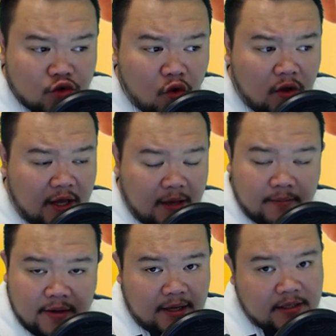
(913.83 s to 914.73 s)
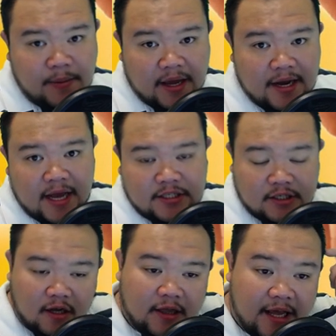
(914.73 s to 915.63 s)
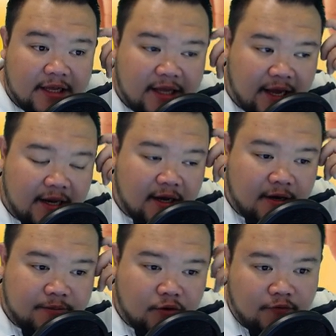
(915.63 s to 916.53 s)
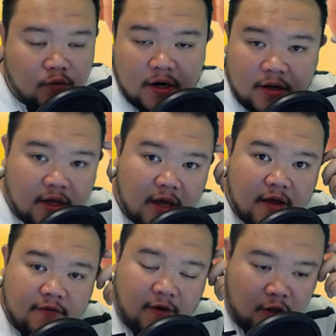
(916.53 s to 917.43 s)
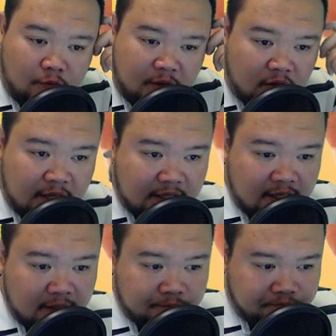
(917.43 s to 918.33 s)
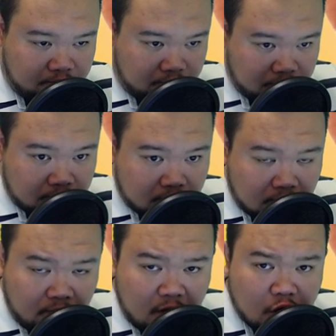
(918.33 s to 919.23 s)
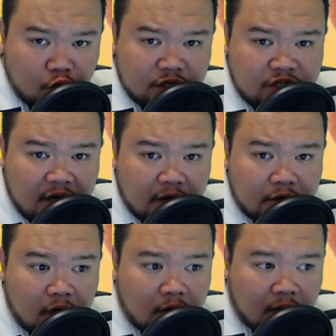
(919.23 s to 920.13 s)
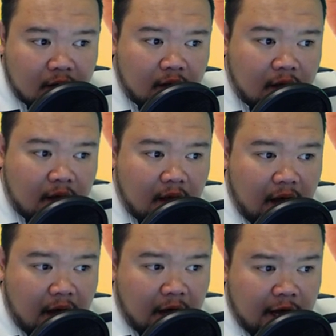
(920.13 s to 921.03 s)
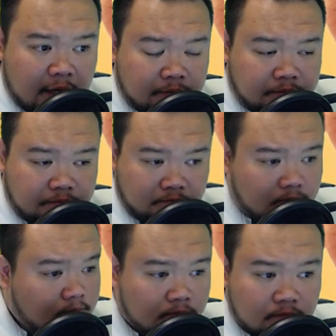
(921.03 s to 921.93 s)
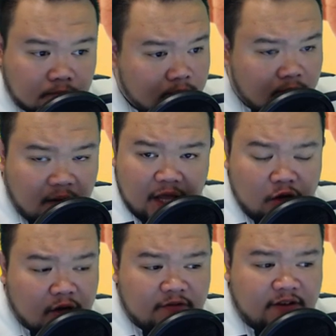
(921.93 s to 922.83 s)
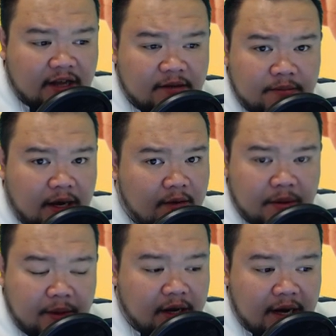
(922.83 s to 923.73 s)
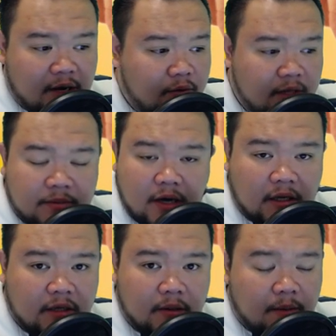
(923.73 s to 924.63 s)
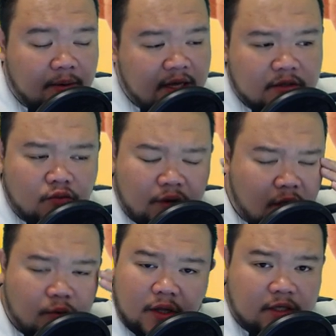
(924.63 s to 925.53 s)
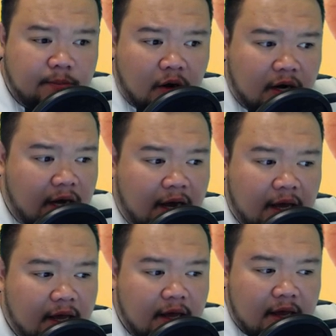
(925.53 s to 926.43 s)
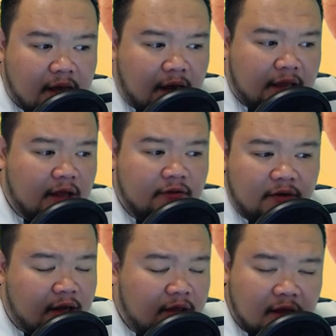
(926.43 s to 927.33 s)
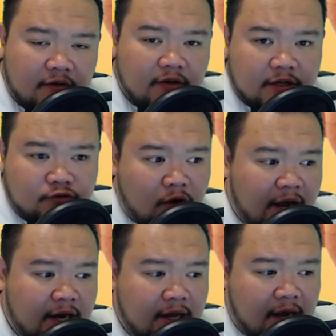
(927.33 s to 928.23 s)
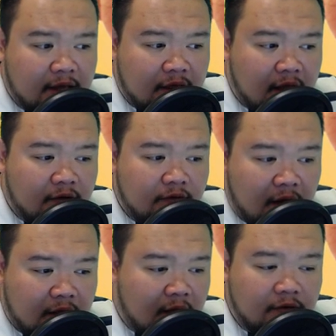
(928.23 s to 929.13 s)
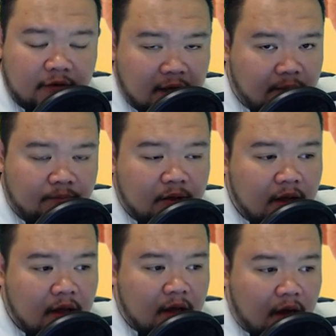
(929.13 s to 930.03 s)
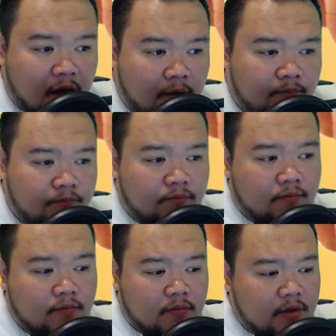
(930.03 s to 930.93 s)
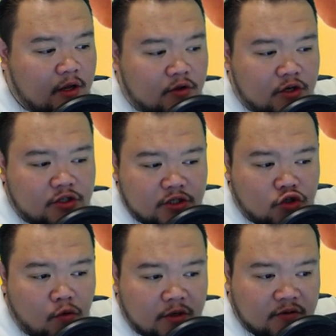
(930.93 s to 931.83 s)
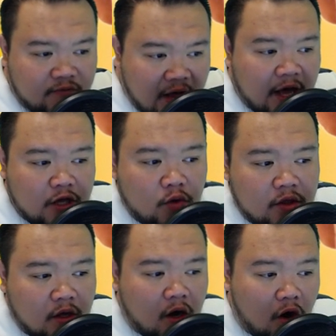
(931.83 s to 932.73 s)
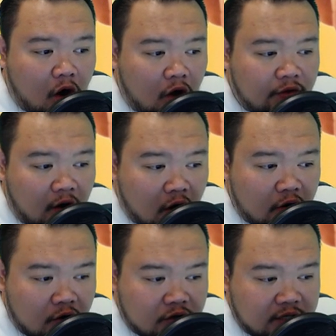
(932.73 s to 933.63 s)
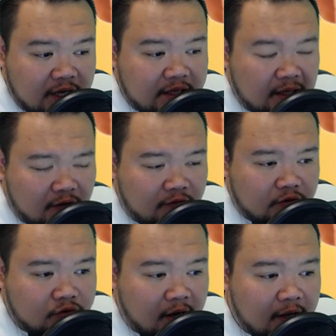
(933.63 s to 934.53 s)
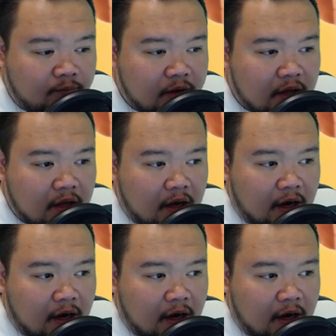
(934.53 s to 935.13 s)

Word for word: Just Google him. He's my connection on LinkedIn. Um, so if you want to follow me on LinkedIn, Chris J. Cardona, um, and you can find him there and maybe connect with him, talk to him a little bit. He's a really, really smart guy. I love, I love his writing. I love, I love him. Um, you know, there's just so much value in the, all the articles that he delivers, right?